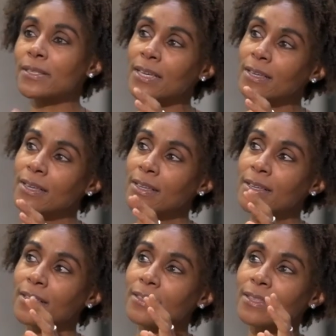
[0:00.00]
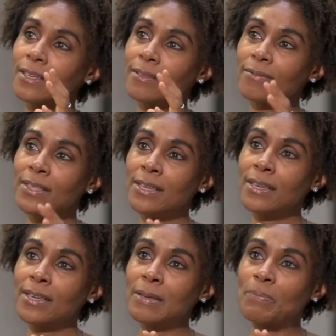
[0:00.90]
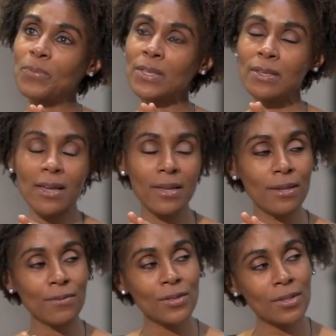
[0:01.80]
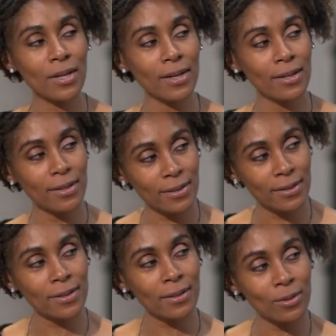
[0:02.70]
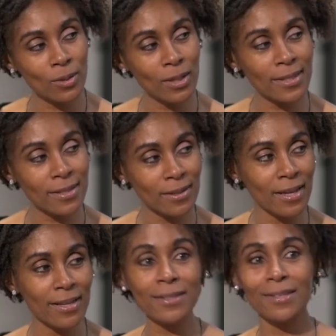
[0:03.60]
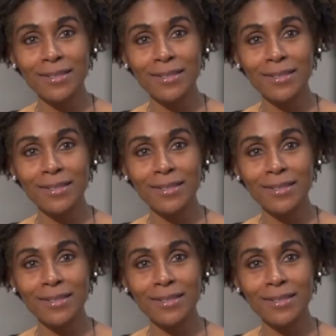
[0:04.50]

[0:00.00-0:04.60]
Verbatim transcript: Like the the the negative just kind of is a little less and less because